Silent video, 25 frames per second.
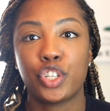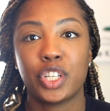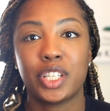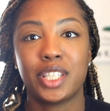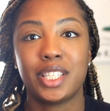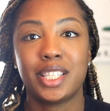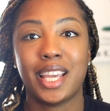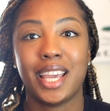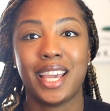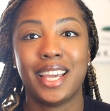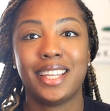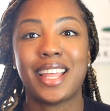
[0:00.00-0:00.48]

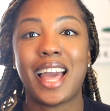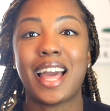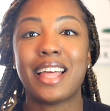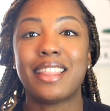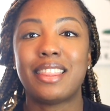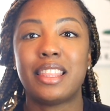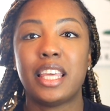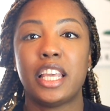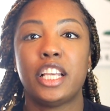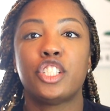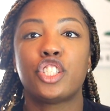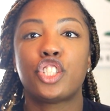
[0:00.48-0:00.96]
just saying that
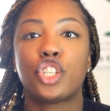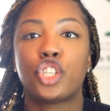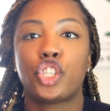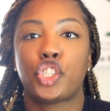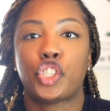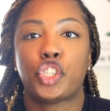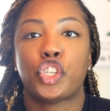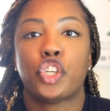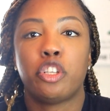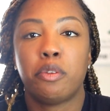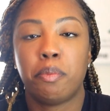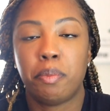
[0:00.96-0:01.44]
things
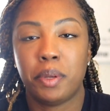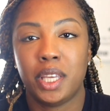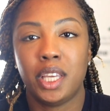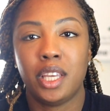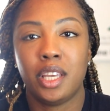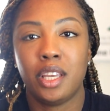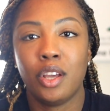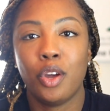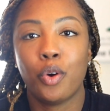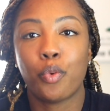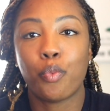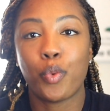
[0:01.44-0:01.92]
should
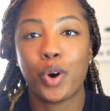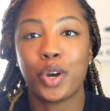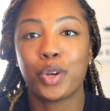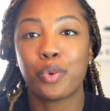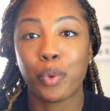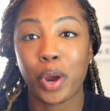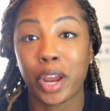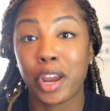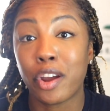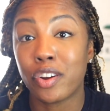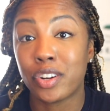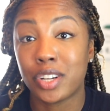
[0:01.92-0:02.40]
be one
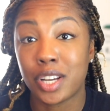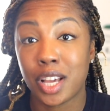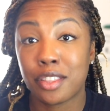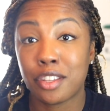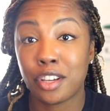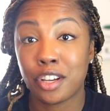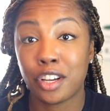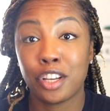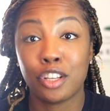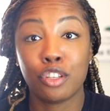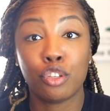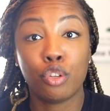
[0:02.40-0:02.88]
way or
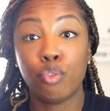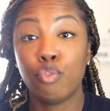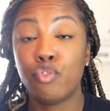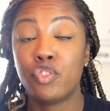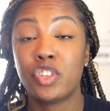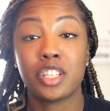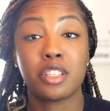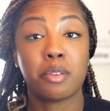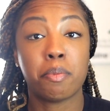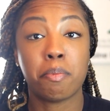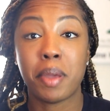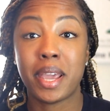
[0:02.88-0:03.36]
another. You've
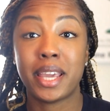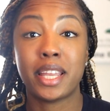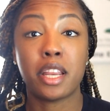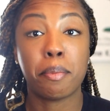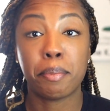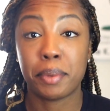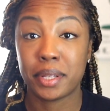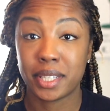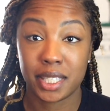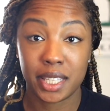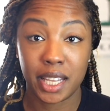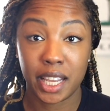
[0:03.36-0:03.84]
just made
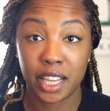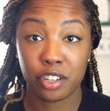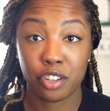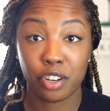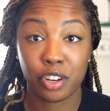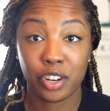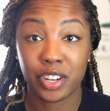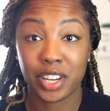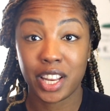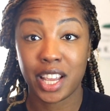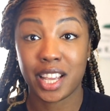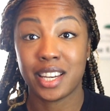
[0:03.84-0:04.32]
up a
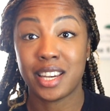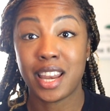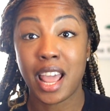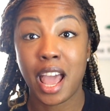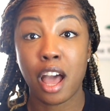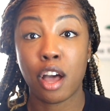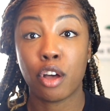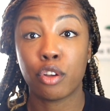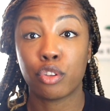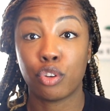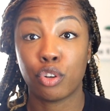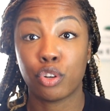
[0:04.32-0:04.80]
standard and
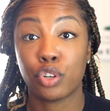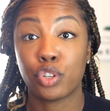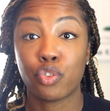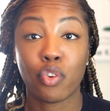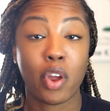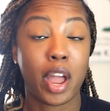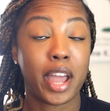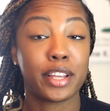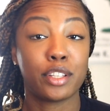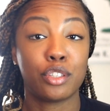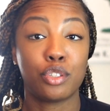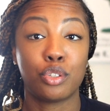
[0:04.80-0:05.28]
now you're
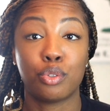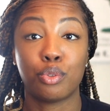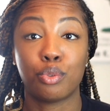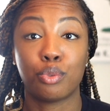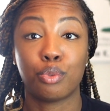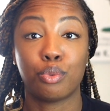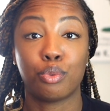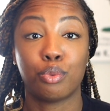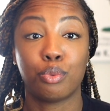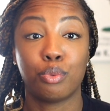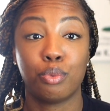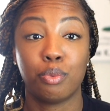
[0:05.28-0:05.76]
trying to
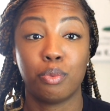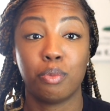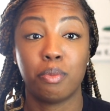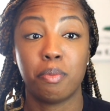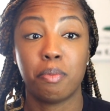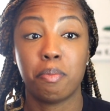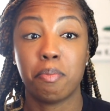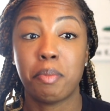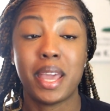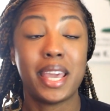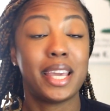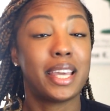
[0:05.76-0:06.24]

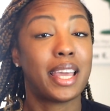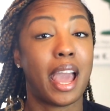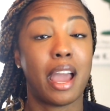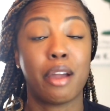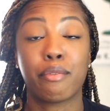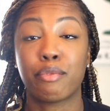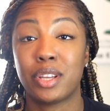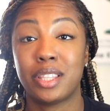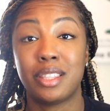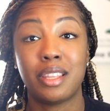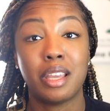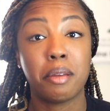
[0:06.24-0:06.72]
make
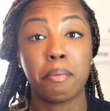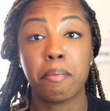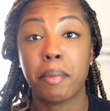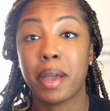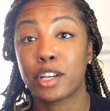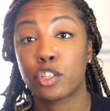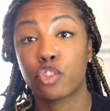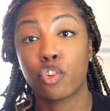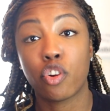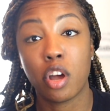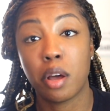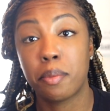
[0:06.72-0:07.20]
everything
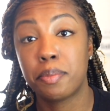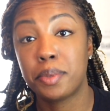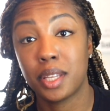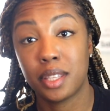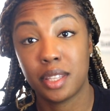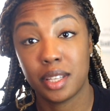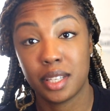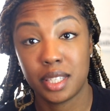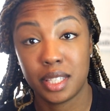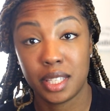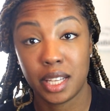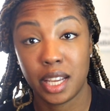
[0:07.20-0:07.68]
measure up to
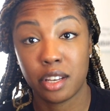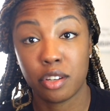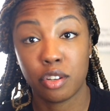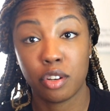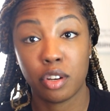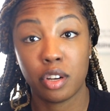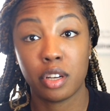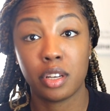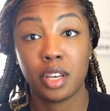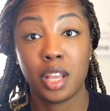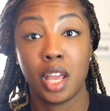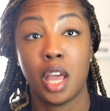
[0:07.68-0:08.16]
the
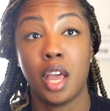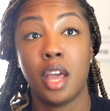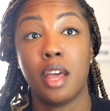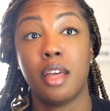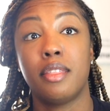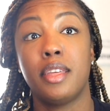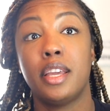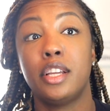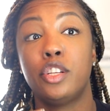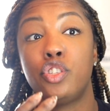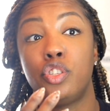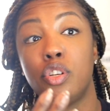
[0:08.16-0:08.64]
standard.
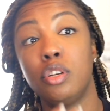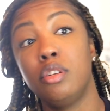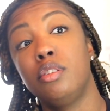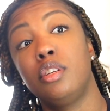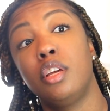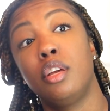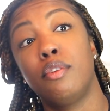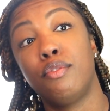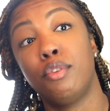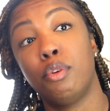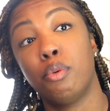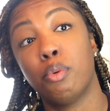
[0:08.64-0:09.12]
They should
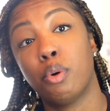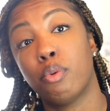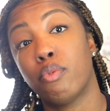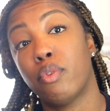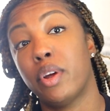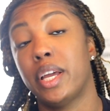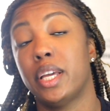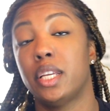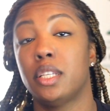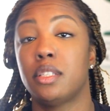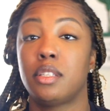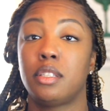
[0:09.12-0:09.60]
give you a
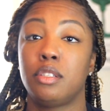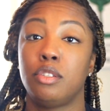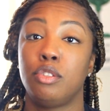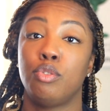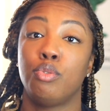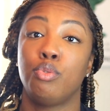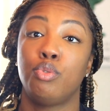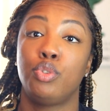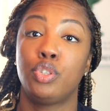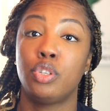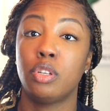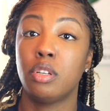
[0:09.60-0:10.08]
raise.
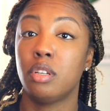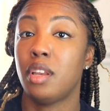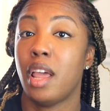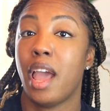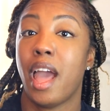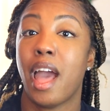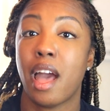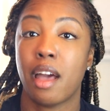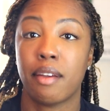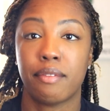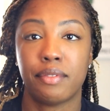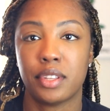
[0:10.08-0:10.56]
You should
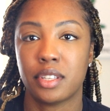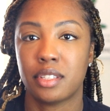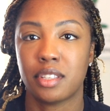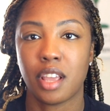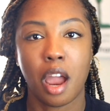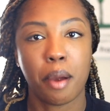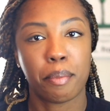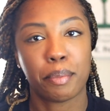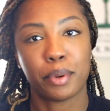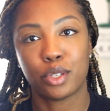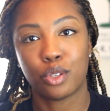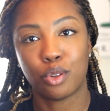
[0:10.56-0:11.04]
have this
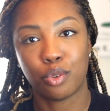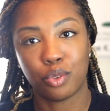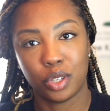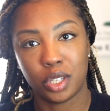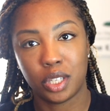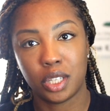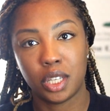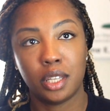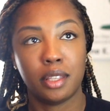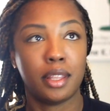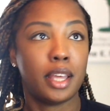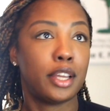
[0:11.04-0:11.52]

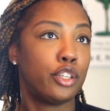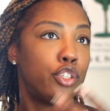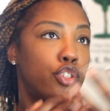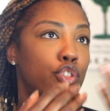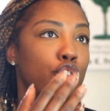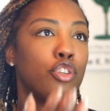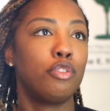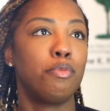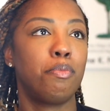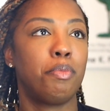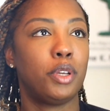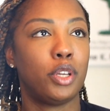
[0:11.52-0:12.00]
opportunity. They
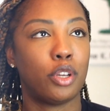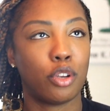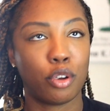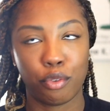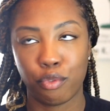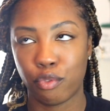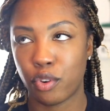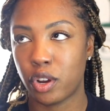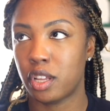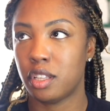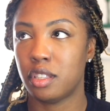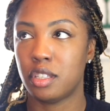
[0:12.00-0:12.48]
should be your
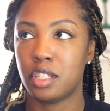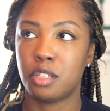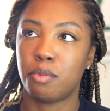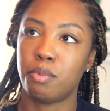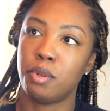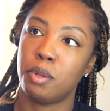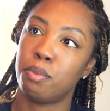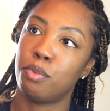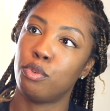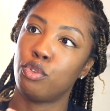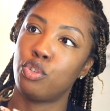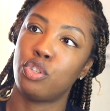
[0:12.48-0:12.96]
friend. These
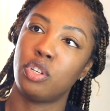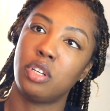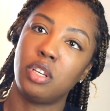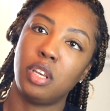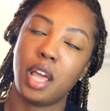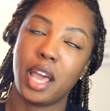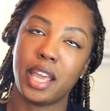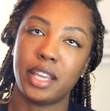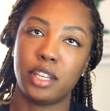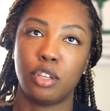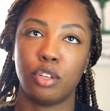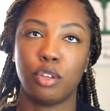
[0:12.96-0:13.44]
people should
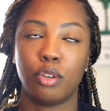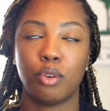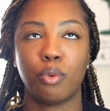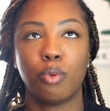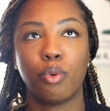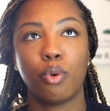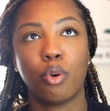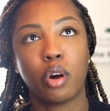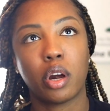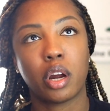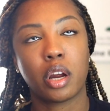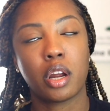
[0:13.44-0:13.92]
like you,
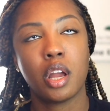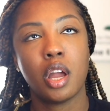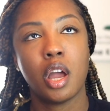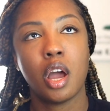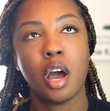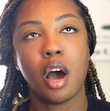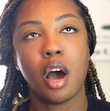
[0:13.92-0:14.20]
or